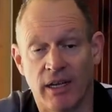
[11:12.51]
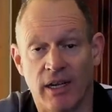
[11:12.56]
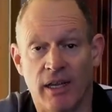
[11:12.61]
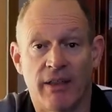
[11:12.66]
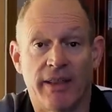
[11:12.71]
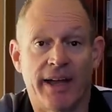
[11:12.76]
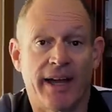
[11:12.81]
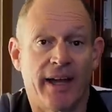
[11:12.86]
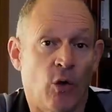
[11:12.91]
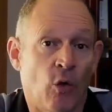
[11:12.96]

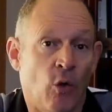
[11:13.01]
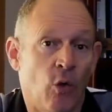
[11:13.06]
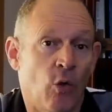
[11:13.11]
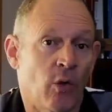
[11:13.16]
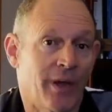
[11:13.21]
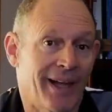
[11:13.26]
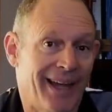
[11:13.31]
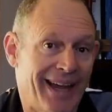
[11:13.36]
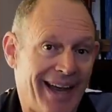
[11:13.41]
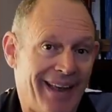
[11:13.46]
They
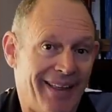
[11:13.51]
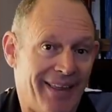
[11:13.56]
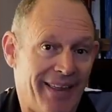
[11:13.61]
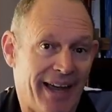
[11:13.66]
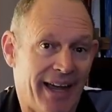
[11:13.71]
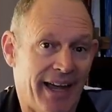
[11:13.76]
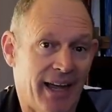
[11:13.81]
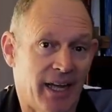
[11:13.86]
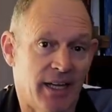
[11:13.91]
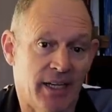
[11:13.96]
all get
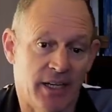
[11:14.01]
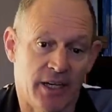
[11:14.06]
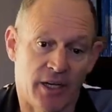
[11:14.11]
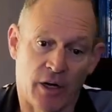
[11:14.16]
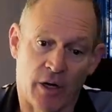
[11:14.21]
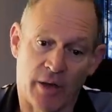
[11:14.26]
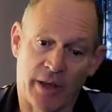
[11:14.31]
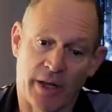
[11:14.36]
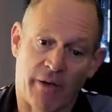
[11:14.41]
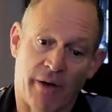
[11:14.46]
there. You
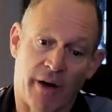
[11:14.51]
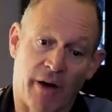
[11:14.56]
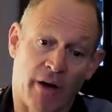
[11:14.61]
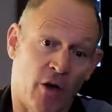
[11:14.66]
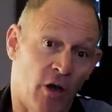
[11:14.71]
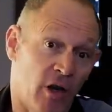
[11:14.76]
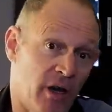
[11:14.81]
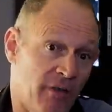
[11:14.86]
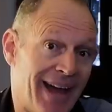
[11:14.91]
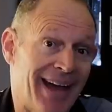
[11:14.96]
know, there are a
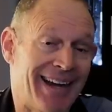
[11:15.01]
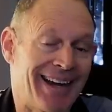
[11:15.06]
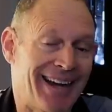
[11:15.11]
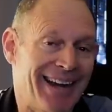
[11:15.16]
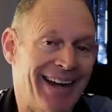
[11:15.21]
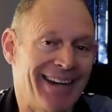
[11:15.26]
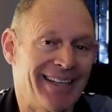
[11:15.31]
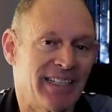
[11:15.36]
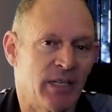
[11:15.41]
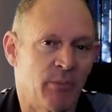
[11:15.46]
lot of
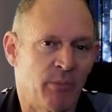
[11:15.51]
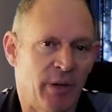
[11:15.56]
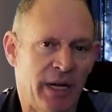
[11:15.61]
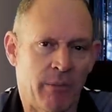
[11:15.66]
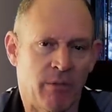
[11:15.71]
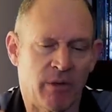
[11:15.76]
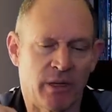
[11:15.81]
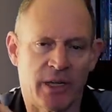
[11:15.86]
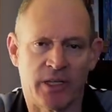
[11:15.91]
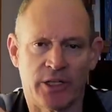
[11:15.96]
unelected
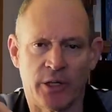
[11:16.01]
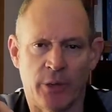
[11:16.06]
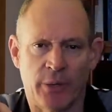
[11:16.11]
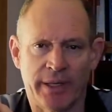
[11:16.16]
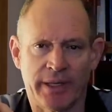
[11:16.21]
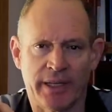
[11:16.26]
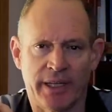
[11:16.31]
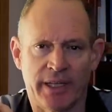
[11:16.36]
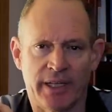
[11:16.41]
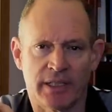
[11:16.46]
people that are
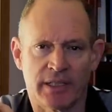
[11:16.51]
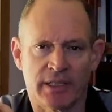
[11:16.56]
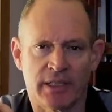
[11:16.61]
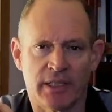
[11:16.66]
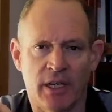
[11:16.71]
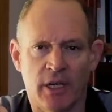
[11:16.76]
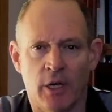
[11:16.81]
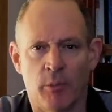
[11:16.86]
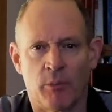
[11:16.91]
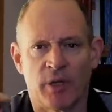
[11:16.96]
doing this,
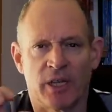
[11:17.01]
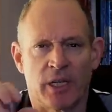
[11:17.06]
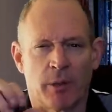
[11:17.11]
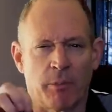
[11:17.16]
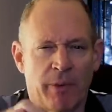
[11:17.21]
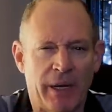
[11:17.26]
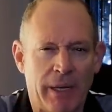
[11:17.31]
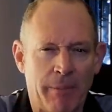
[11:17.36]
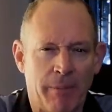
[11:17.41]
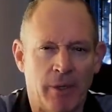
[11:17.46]
but the
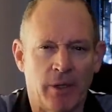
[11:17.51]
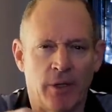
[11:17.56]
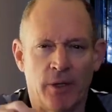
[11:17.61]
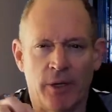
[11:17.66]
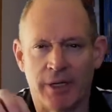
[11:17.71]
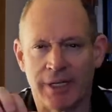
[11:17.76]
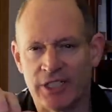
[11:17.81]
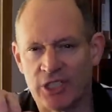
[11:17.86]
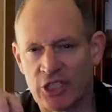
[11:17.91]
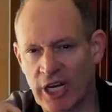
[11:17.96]
people who
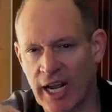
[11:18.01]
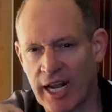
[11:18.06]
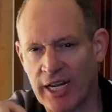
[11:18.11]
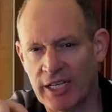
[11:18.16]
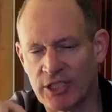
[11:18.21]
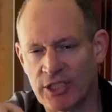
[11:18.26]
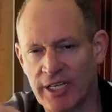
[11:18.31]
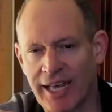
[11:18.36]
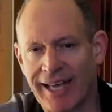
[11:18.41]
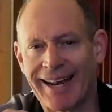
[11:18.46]
can
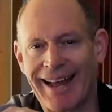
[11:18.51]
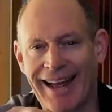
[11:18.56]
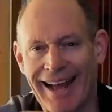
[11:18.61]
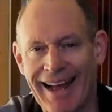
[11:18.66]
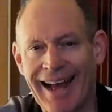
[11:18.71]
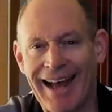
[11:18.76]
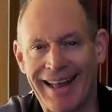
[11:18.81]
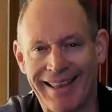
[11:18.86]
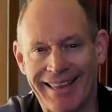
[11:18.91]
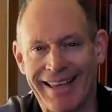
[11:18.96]
change that
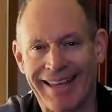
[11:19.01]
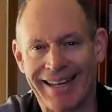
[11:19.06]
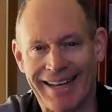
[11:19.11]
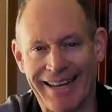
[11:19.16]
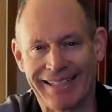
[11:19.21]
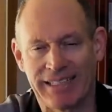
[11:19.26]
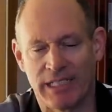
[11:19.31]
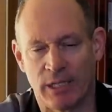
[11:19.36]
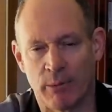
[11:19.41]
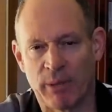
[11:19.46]
are the
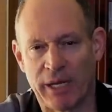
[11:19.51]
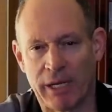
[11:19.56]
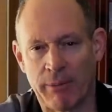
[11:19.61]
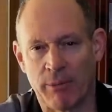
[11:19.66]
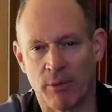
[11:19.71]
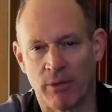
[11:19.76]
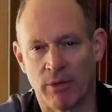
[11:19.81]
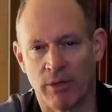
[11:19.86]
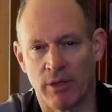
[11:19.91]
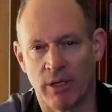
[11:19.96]
elected
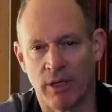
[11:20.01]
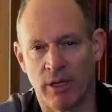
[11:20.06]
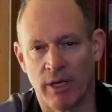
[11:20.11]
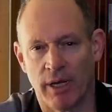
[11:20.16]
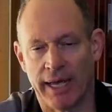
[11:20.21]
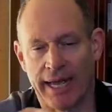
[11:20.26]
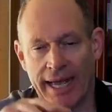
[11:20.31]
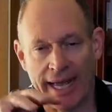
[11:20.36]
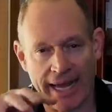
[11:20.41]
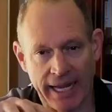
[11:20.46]
people.
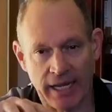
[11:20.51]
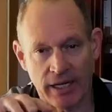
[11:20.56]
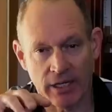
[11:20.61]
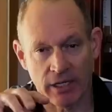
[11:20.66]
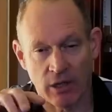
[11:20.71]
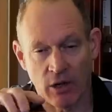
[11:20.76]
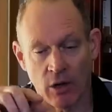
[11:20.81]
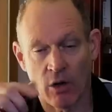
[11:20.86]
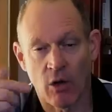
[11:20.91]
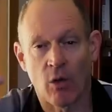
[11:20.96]
And
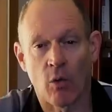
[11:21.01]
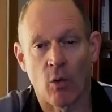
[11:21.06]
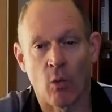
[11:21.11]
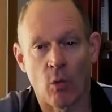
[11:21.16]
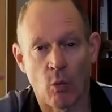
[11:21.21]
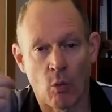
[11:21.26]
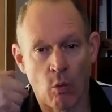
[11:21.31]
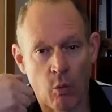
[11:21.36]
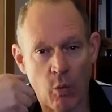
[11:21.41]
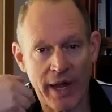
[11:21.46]

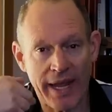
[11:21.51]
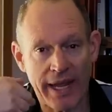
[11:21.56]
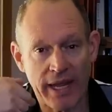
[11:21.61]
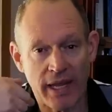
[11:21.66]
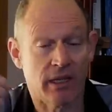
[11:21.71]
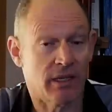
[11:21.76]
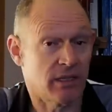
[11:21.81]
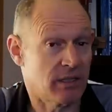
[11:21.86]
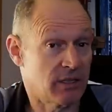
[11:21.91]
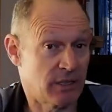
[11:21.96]

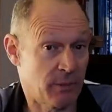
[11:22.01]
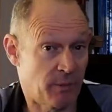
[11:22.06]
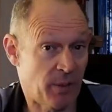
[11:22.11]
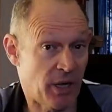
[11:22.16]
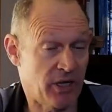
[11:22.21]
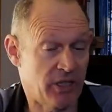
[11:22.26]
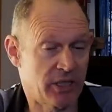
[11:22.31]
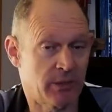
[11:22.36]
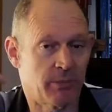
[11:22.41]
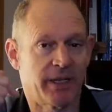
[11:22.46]
we,
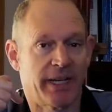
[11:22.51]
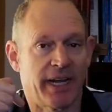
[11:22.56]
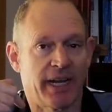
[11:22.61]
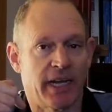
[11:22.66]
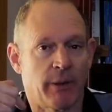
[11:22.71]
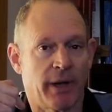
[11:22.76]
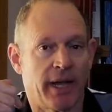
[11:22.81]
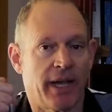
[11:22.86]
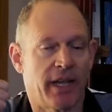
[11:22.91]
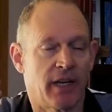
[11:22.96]
supposedly
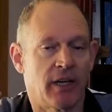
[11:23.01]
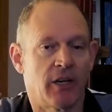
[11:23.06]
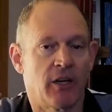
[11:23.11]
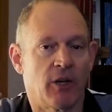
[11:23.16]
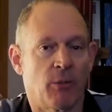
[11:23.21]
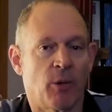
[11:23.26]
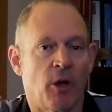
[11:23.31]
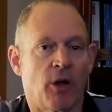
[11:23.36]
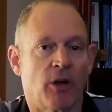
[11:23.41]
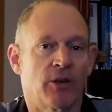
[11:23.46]
anyway, in a
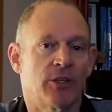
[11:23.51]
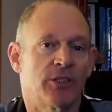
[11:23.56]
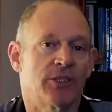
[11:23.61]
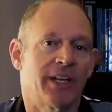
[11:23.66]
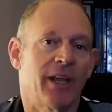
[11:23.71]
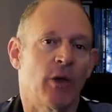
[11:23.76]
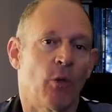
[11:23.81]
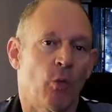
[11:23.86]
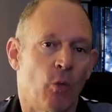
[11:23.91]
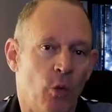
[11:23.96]

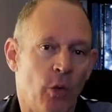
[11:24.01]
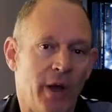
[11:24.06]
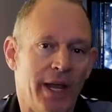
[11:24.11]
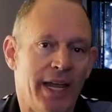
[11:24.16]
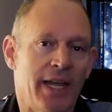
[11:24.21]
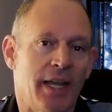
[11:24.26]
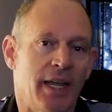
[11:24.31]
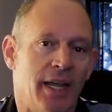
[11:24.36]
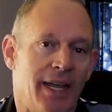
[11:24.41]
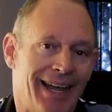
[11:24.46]
democracy,
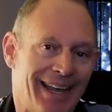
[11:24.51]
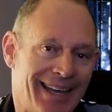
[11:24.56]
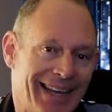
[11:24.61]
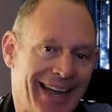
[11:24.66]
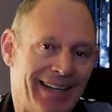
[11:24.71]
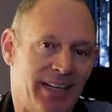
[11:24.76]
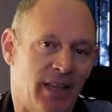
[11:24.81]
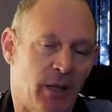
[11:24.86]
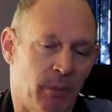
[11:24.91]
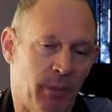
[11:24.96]
we
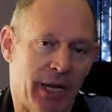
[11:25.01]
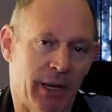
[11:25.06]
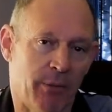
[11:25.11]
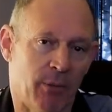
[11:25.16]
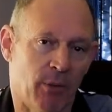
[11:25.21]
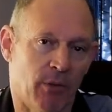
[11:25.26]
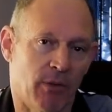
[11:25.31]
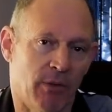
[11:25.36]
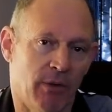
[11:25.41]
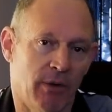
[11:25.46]
elect the
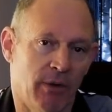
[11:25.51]
people.